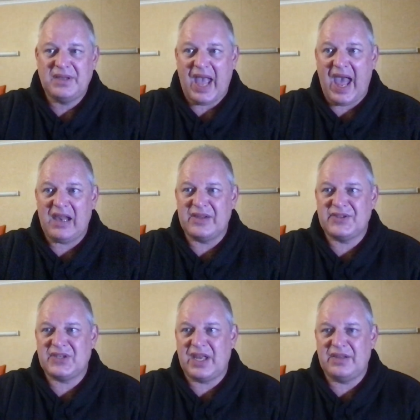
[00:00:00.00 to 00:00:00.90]

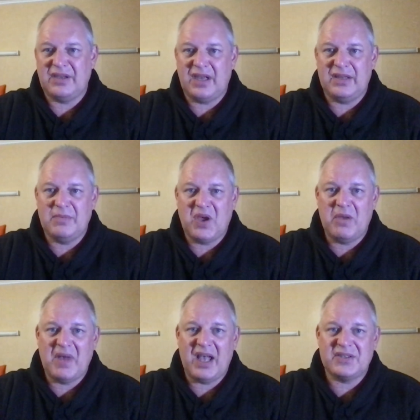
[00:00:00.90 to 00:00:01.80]
Allets and your
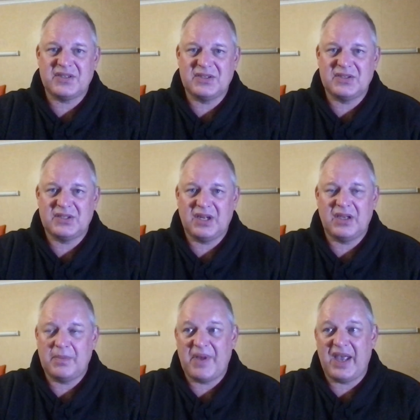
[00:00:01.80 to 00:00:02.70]
MoMasters.
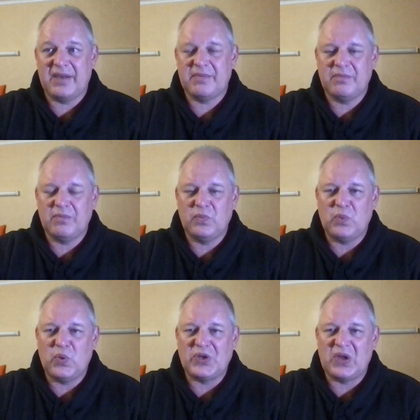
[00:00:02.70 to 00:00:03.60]
You're paying
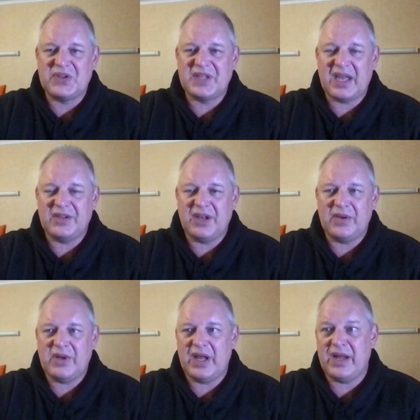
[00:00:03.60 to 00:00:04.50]
more dollars than
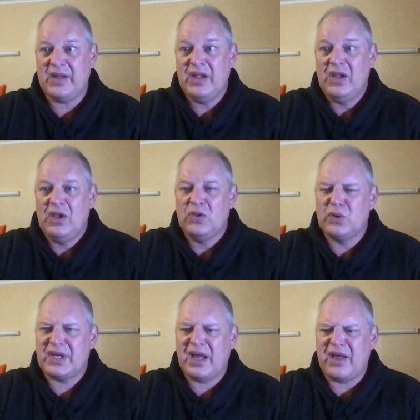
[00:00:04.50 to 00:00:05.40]
that.
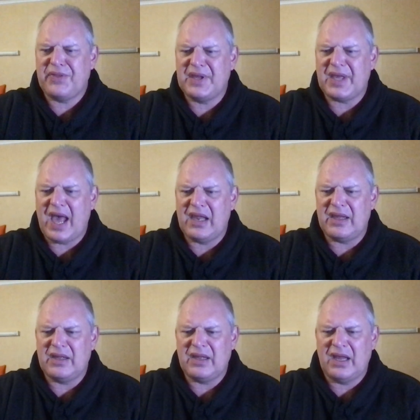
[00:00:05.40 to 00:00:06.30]
Look, I think Allet
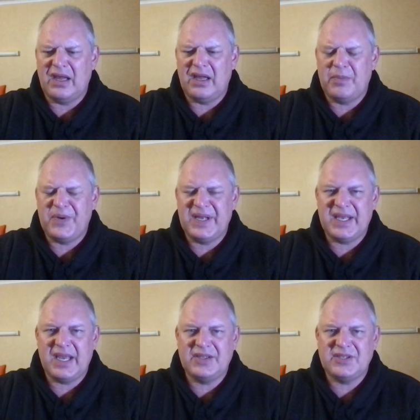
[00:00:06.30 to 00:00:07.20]
are pretty
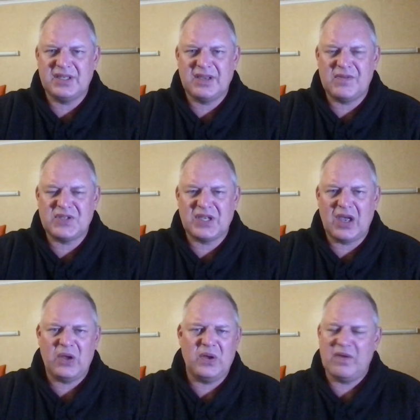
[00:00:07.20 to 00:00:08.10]
keen to give us a
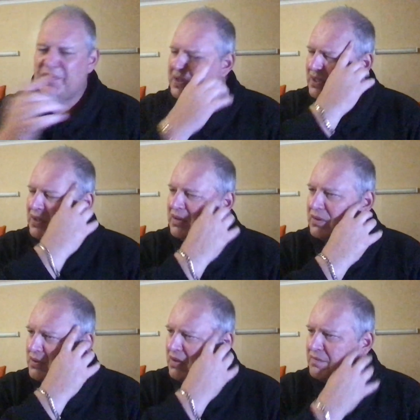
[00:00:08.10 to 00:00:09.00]
go of
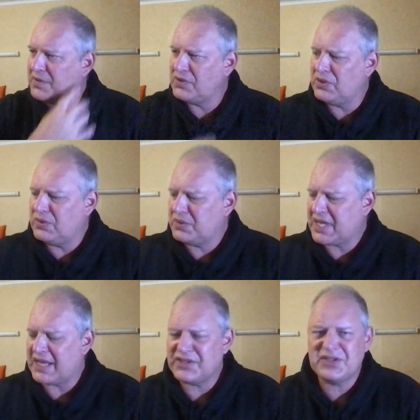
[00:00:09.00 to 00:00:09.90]
the new
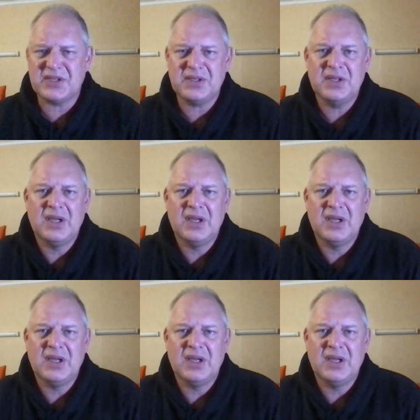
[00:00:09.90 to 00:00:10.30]
Kensington,